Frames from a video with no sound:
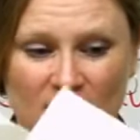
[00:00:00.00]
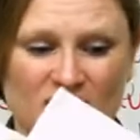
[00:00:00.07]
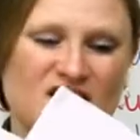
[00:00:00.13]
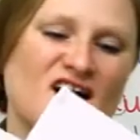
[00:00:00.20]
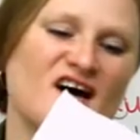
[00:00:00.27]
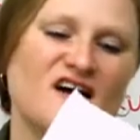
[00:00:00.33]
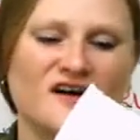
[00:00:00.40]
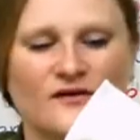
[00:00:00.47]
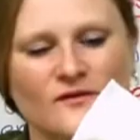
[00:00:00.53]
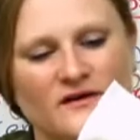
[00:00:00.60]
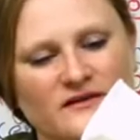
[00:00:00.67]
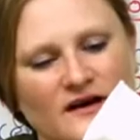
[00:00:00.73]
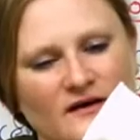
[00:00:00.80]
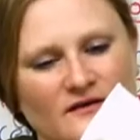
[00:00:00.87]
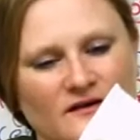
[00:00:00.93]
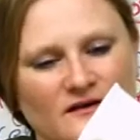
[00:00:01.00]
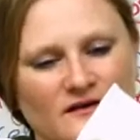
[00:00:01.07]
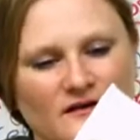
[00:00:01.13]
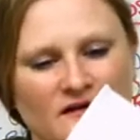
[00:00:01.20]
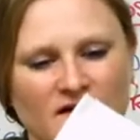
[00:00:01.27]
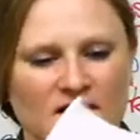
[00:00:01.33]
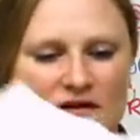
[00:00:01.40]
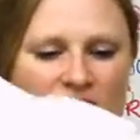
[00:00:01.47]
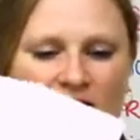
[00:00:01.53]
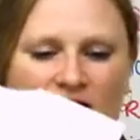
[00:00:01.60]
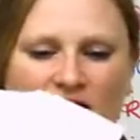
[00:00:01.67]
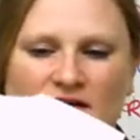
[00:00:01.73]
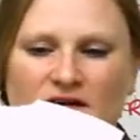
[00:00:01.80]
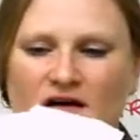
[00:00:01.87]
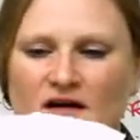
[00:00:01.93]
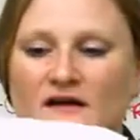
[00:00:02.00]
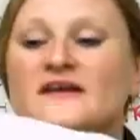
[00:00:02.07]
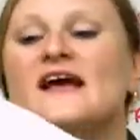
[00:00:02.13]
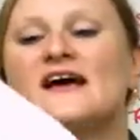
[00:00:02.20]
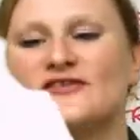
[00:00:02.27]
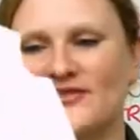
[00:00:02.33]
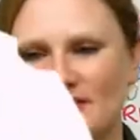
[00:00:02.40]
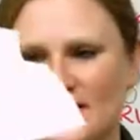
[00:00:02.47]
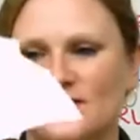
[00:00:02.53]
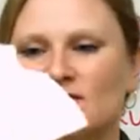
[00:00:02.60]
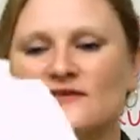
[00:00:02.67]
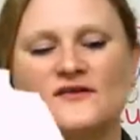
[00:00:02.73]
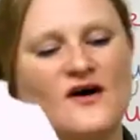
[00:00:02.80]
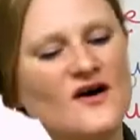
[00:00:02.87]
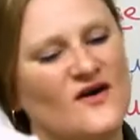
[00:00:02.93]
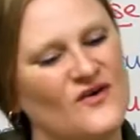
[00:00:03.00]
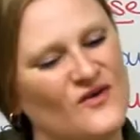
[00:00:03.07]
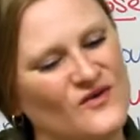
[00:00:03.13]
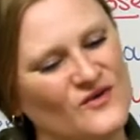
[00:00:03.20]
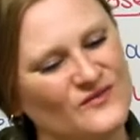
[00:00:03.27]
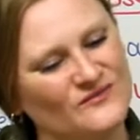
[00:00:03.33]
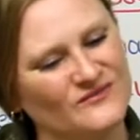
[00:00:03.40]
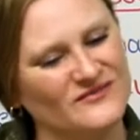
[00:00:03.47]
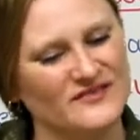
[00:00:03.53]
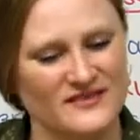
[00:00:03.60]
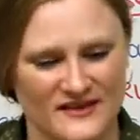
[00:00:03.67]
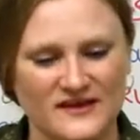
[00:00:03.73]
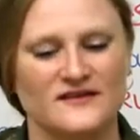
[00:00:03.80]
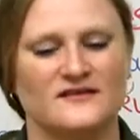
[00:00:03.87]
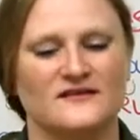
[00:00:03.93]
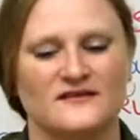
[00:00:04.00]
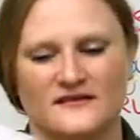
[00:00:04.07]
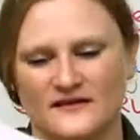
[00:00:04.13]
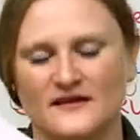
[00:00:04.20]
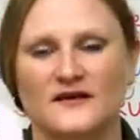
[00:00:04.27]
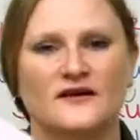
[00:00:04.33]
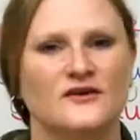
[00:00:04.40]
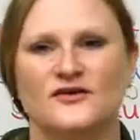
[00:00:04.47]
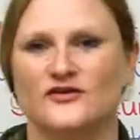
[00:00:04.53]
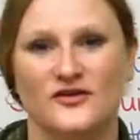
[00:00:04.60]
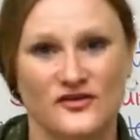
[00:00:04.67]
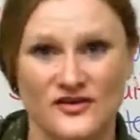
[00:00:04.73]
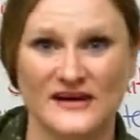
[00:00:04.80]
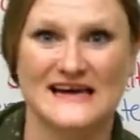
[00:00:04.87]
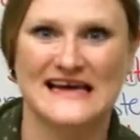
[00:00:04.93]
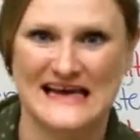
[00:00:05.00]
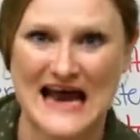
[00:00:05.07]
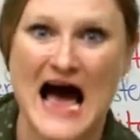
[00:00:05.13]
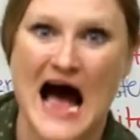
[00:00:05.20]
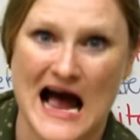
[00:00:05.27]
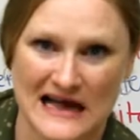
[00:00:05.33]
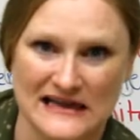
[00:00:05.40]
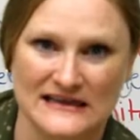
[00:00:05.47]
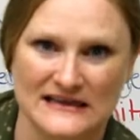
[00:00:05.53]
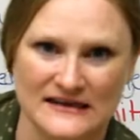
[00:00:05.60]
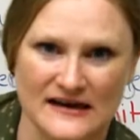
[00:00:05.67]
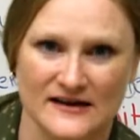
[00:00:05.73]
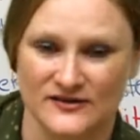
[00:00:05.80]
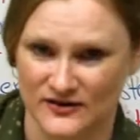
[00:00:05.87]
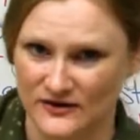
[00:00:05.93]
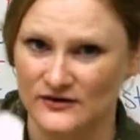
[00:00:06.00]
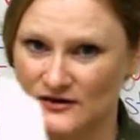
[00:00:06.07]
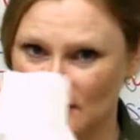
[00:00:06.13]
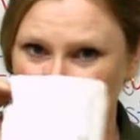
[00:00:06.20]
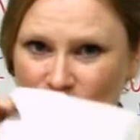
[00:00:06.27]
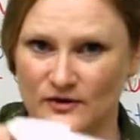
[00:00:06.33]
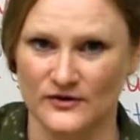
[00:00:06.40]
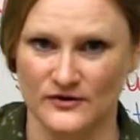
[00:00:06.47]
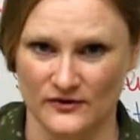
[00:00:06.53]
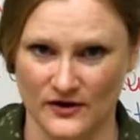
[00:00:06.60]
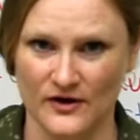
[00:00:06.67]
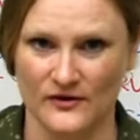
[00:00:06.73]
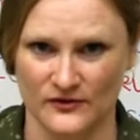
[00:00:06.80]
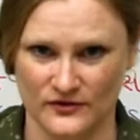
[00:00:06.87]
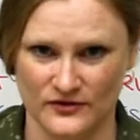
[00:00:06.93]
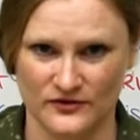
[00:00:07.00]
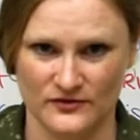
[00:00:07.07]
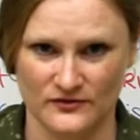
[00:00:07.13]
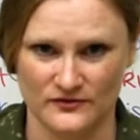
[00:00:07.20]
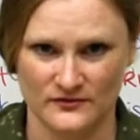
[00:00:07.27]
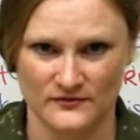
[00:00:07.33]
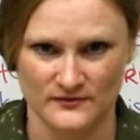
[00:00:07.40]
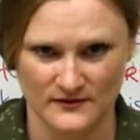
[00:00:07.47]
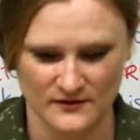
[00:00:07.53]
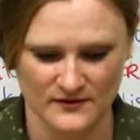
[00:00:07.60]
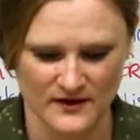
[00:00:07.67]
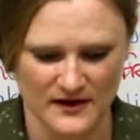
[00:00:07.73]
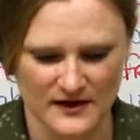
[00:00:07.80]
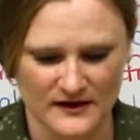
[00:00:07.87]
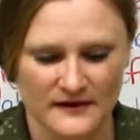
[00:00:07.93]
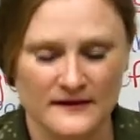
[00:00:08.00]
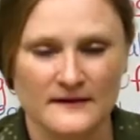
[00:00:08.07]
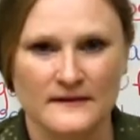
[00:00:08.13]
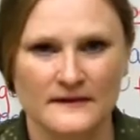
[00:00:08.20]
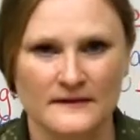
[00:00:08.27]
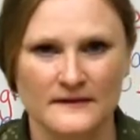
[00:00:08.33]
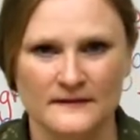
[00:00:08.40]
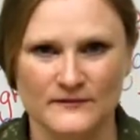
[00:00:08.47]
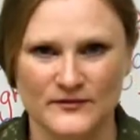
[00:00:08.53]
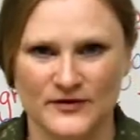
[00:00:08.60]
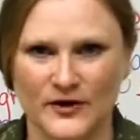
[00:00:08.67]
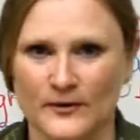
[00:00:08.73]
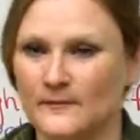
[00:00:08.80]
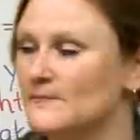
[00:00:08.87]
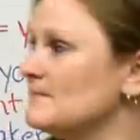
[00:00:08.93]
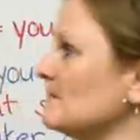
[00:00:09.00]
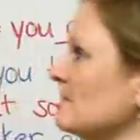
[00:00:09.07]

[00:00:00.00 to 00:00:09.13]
"No, I don't want that one." "No, yes, this, no." You're just going to get a Kleenex and you're going to blow your nose. Okay? So,